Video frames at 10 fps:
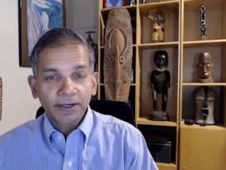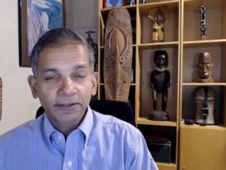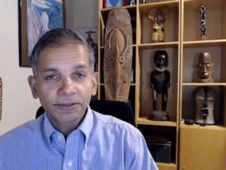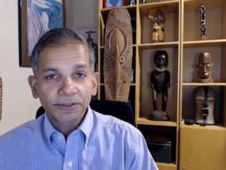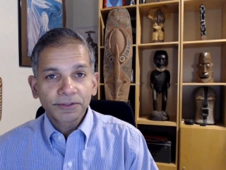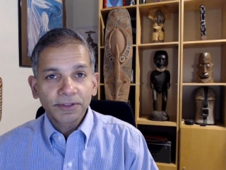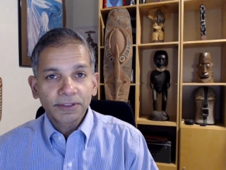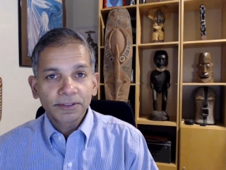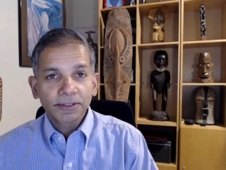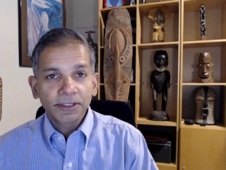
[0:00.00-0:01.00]
kind of surgery at
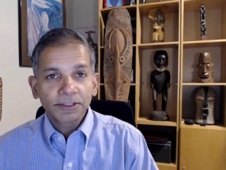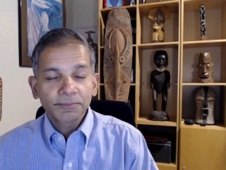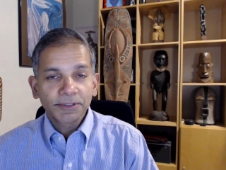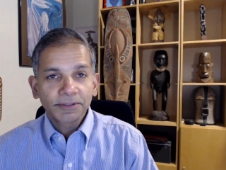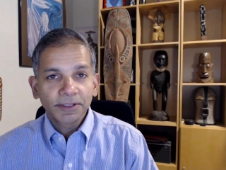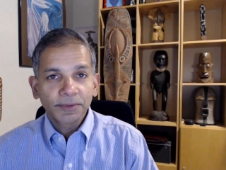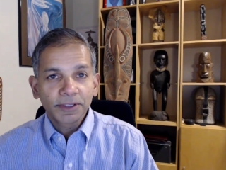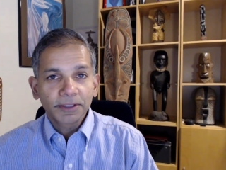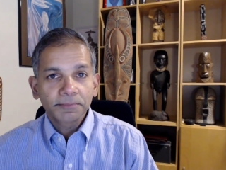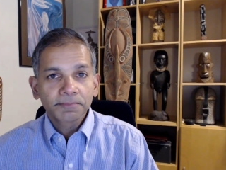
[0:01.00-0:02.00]
this age, but here we
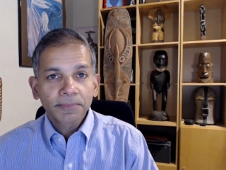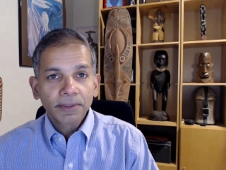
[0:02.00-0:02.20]
are.